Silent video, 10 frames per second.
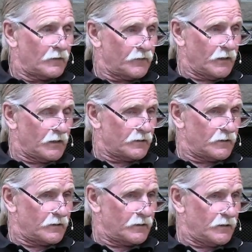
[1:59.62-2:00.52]

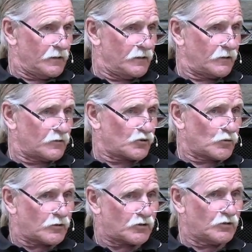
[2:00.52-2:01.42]
that the
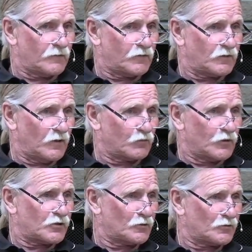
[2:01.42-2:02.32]
construction of the original